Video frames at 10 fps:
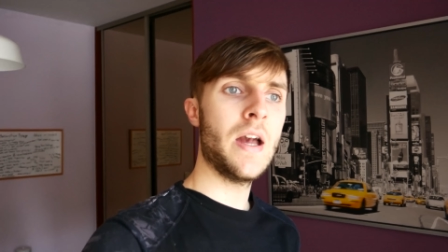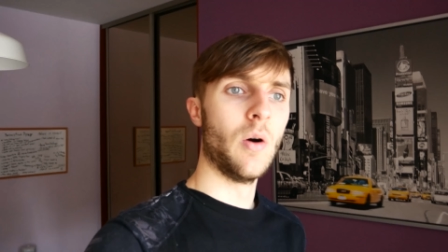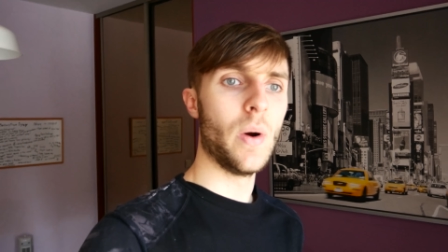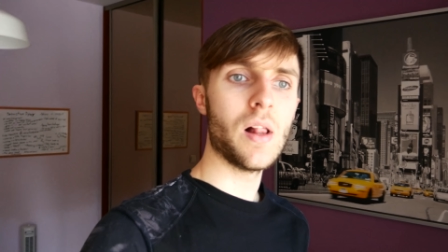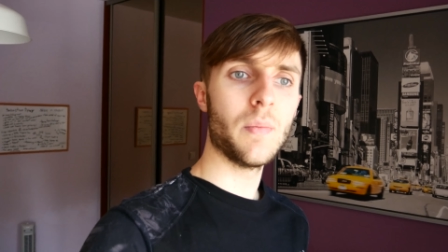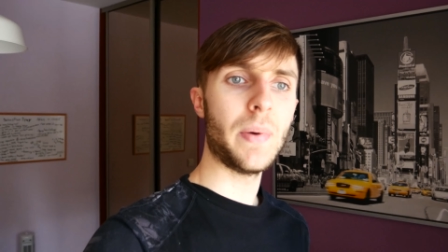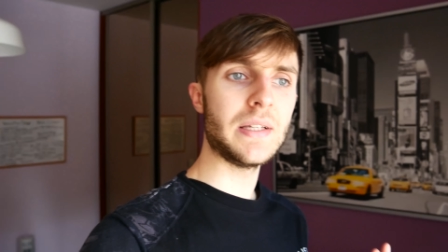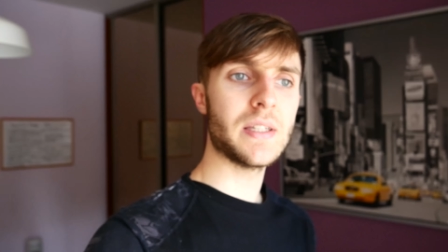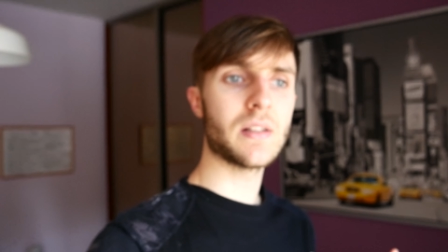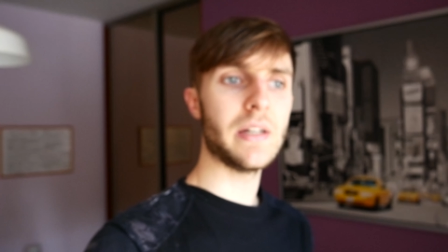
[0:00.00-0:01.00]
Well,
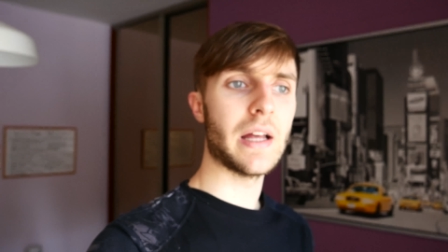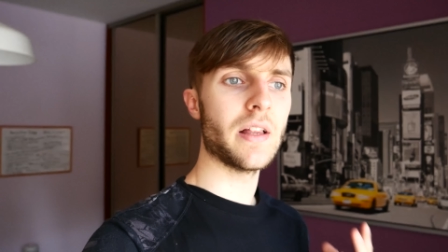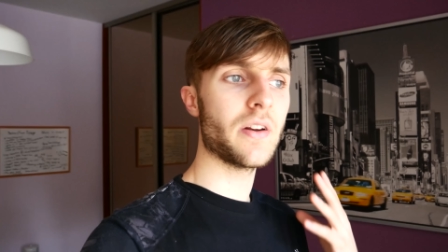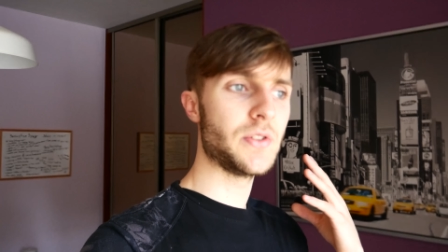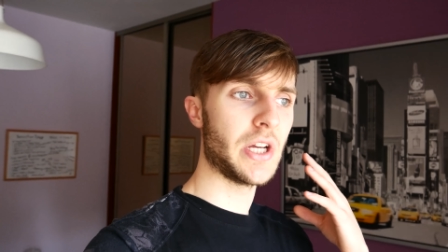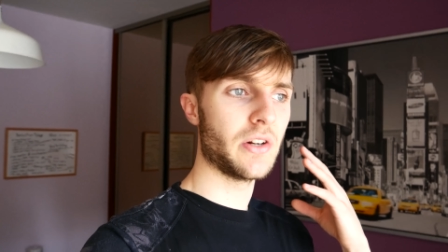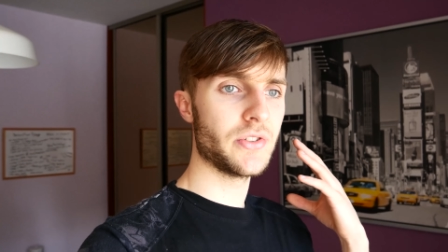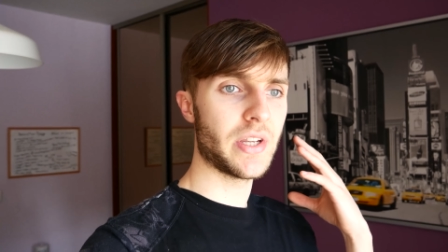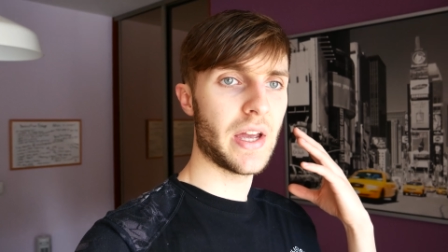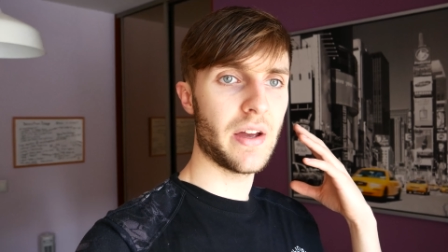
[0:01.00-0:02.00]
basically, a lot of
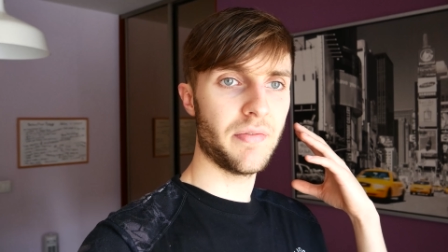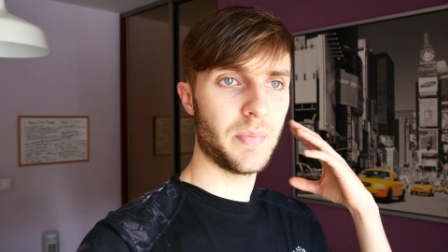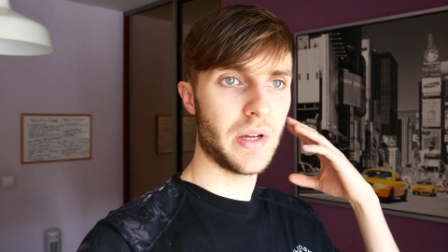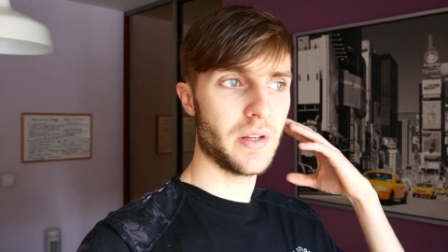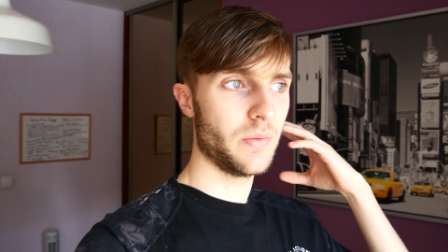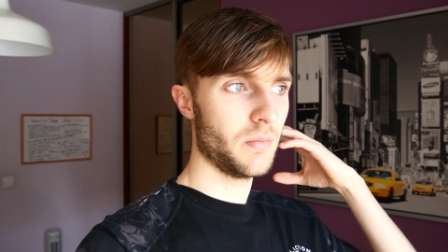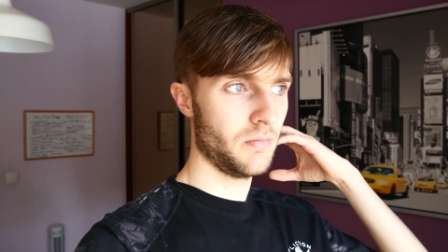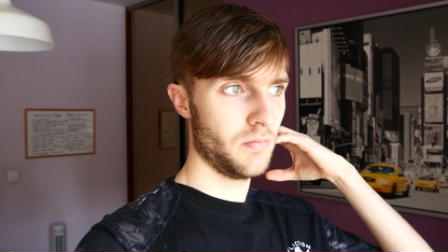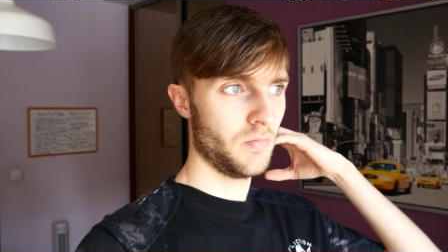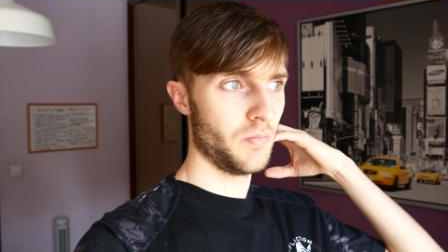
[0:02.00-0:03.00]
channels have been